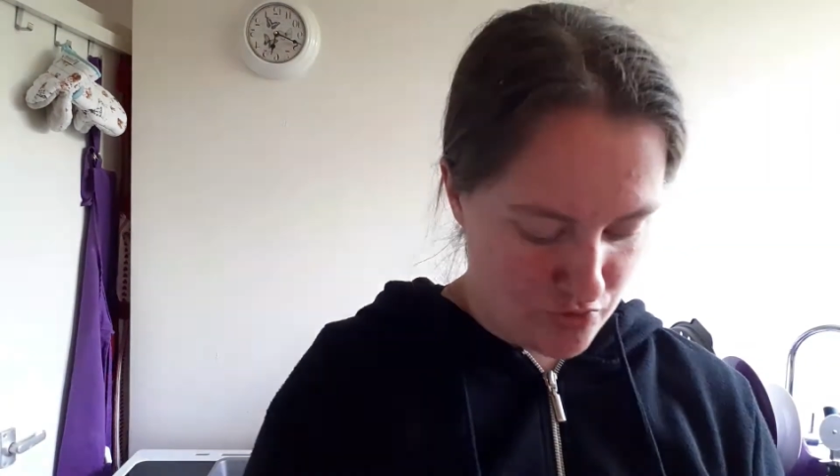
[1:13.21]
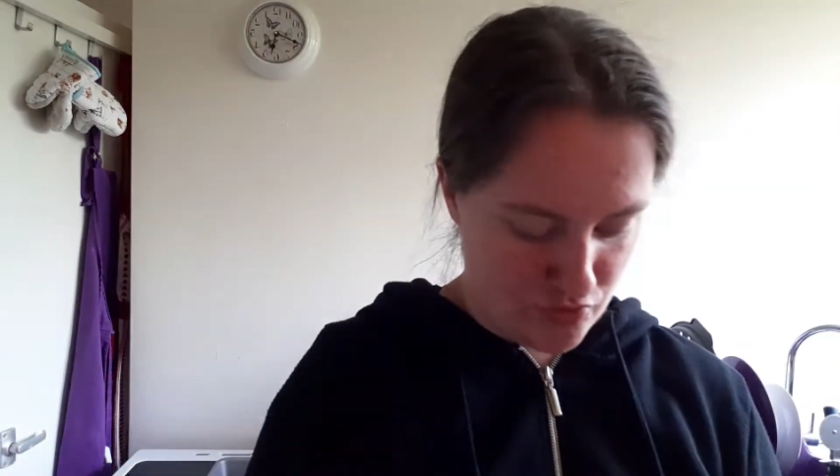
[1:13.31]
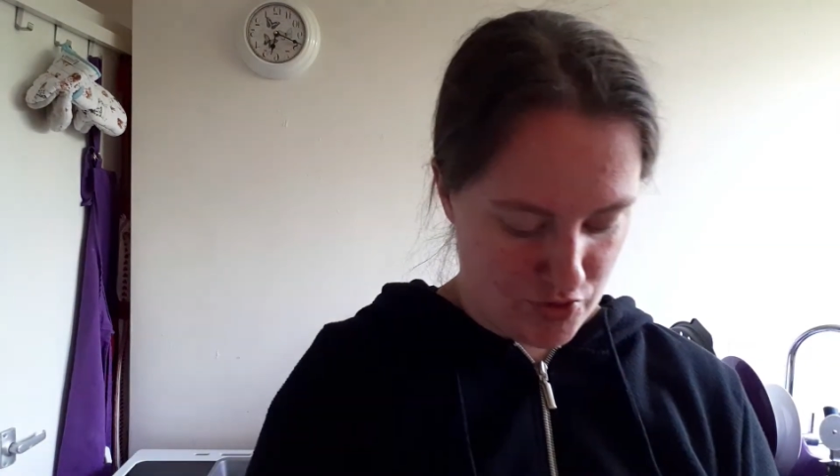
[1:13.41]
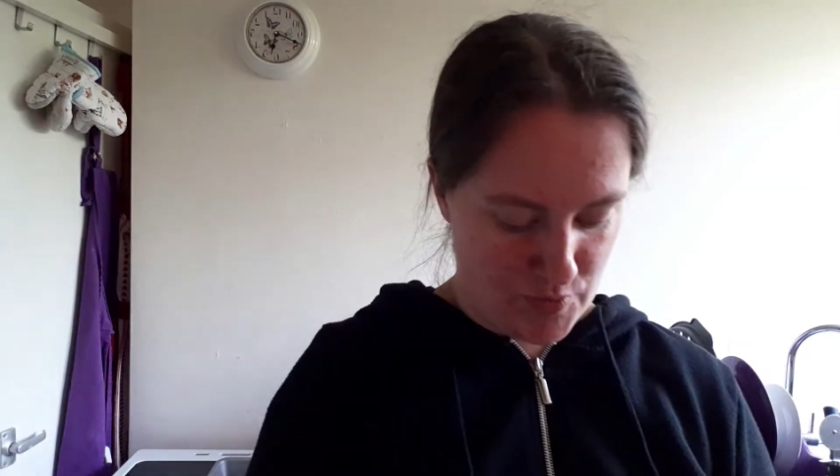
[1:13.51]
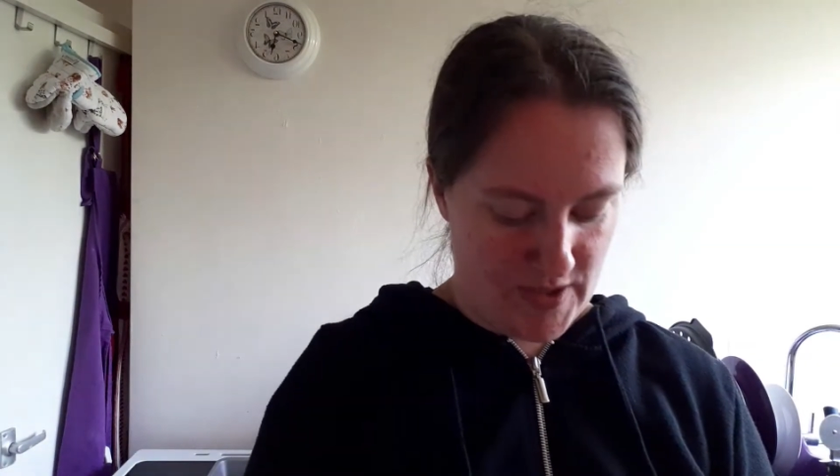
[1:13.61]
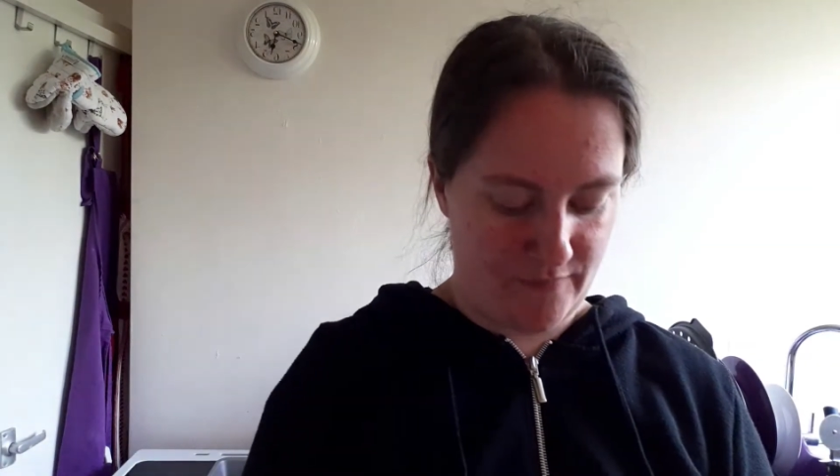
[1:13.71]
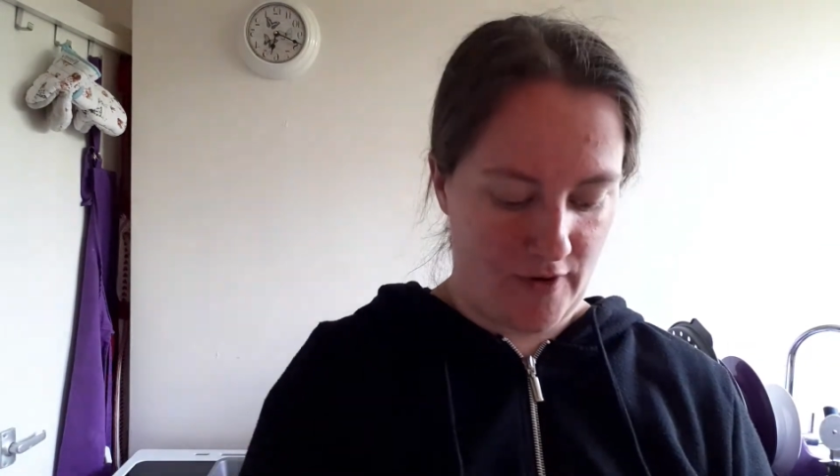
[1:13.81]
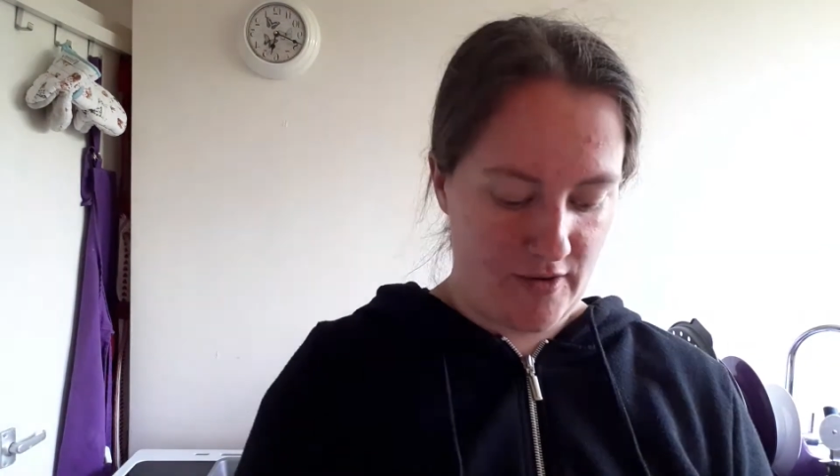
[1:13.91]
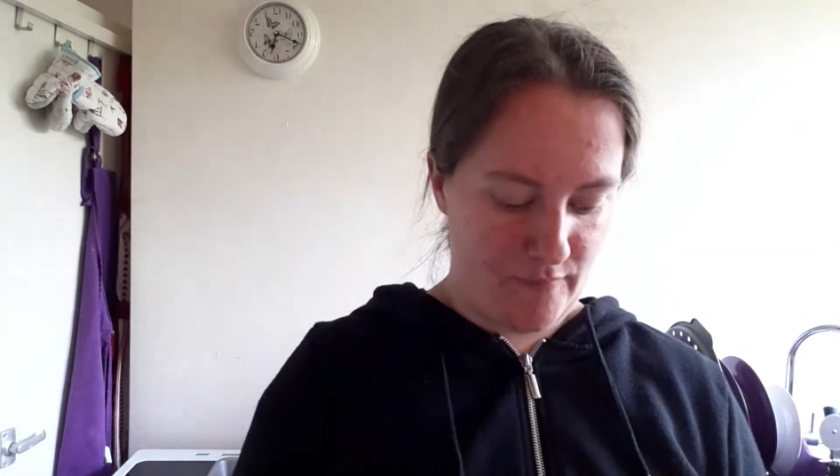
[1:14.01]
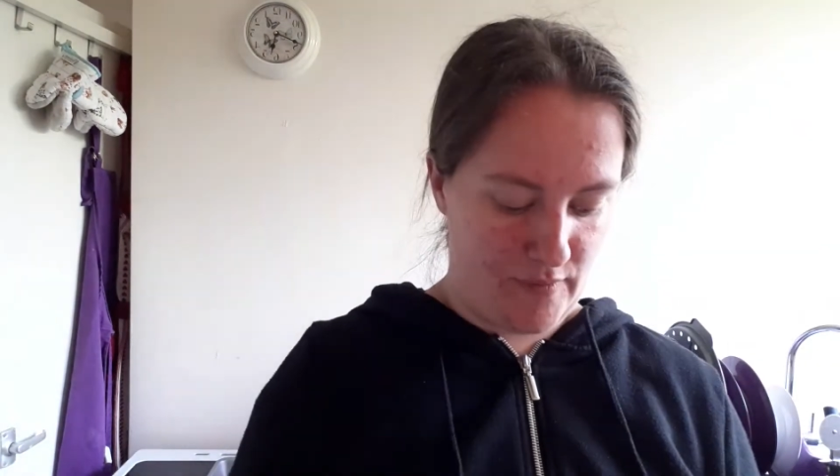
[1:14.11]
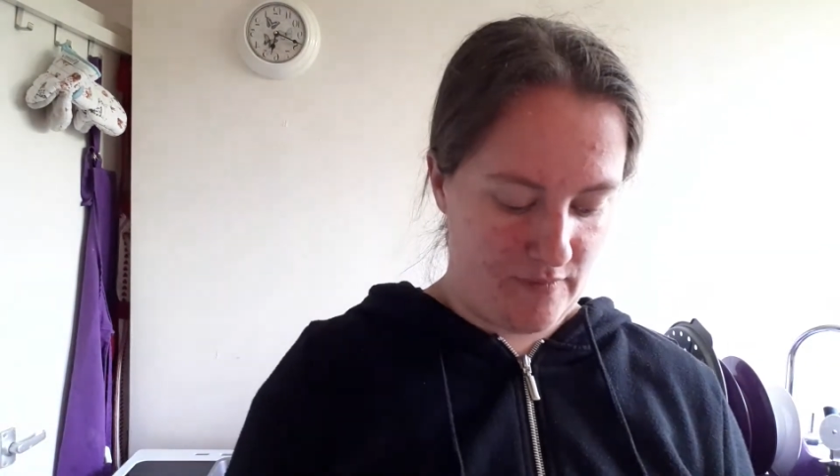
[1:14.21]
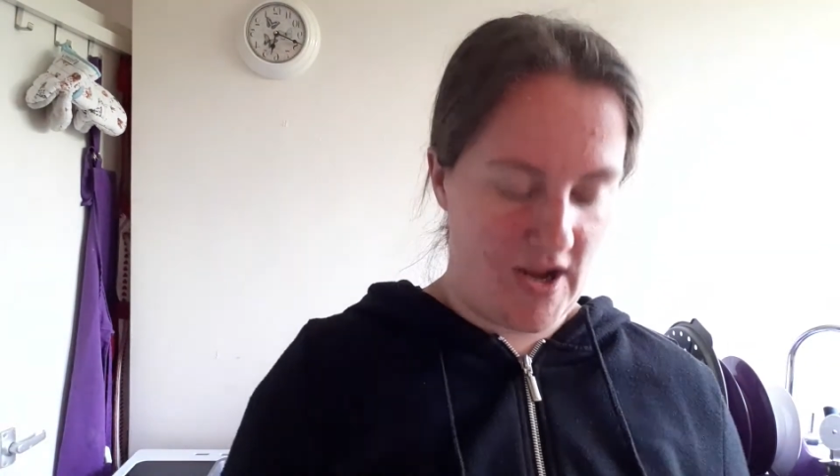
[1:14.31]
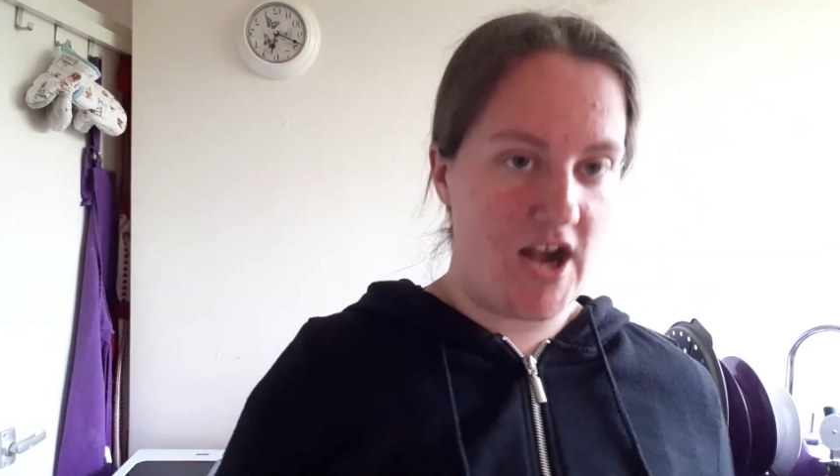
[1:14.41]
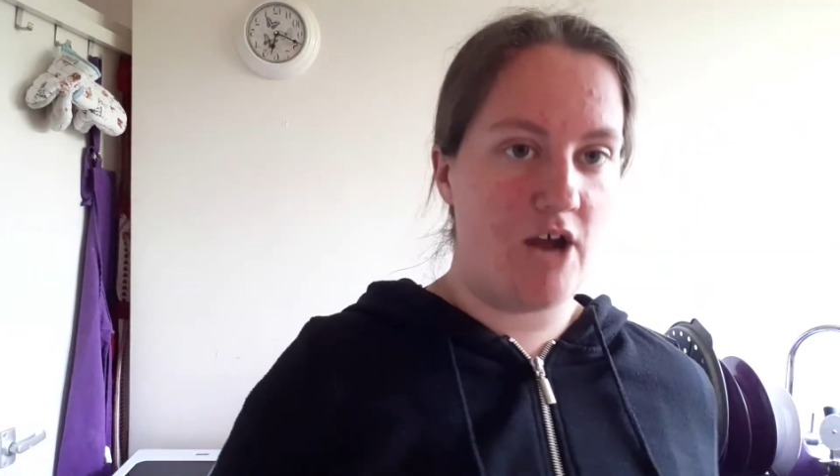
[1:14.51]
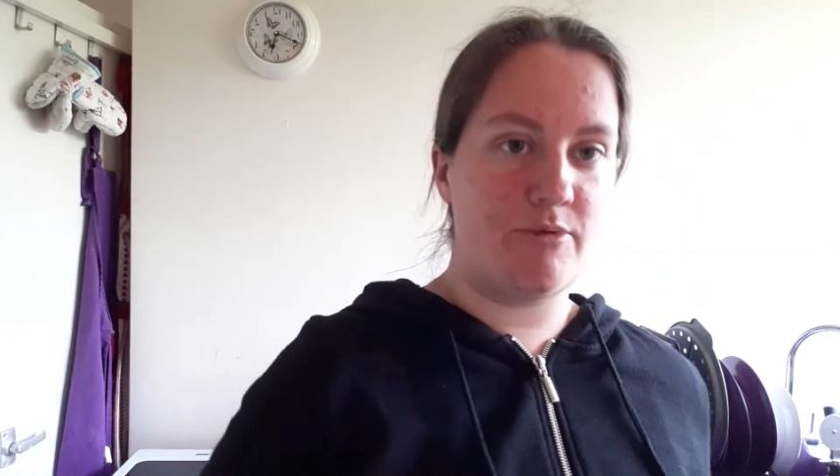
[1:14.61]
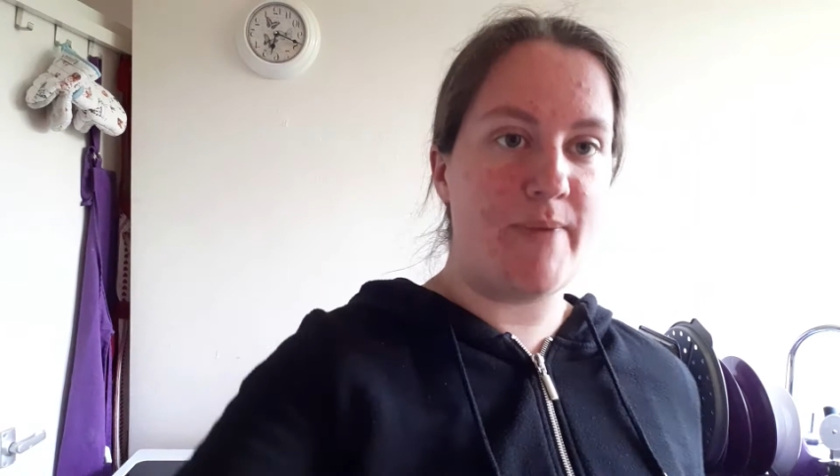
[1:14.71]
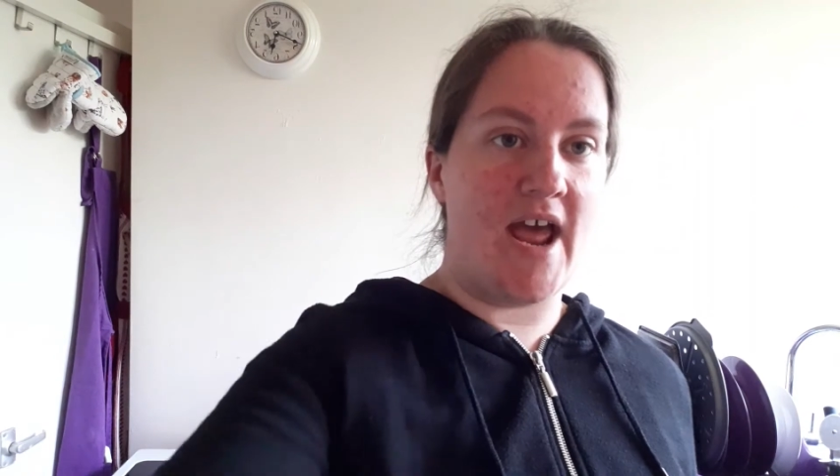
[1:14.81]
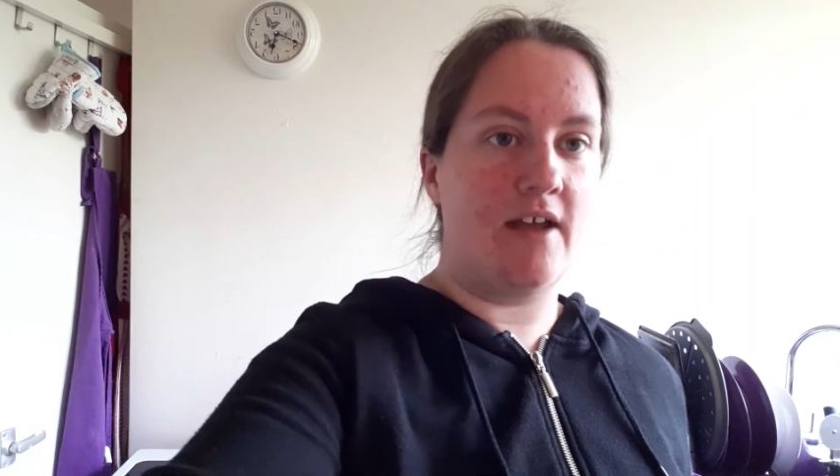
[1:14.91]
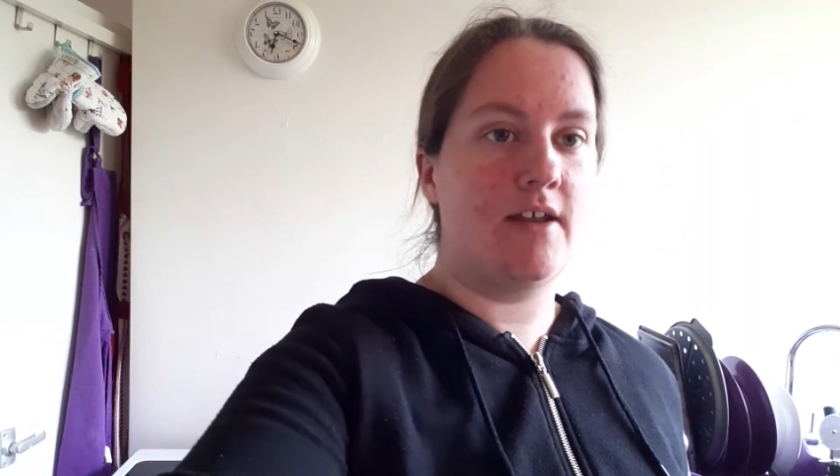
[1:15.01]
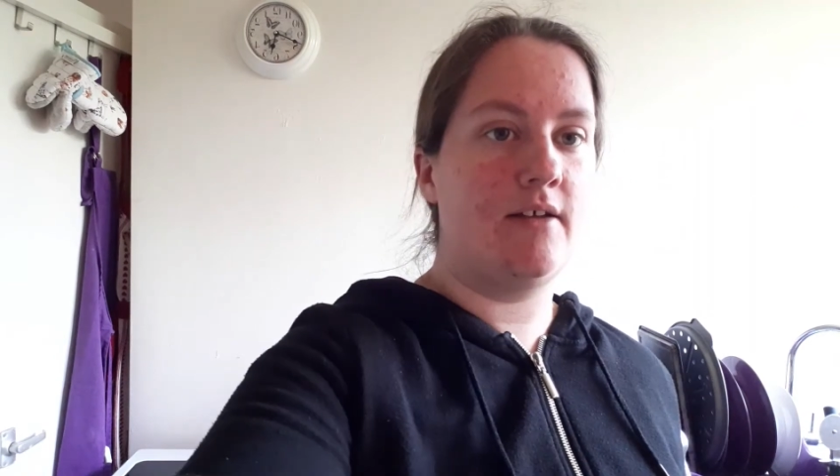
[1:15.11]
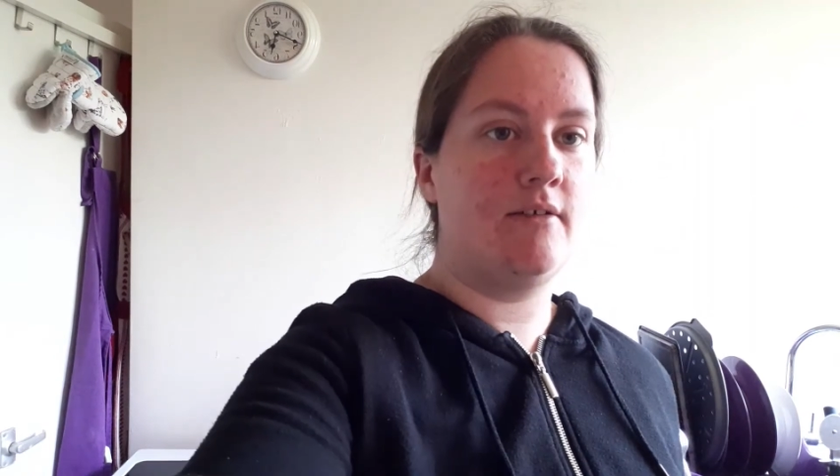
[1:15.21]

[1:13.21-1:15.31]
hundred twenty-five and I'll be back.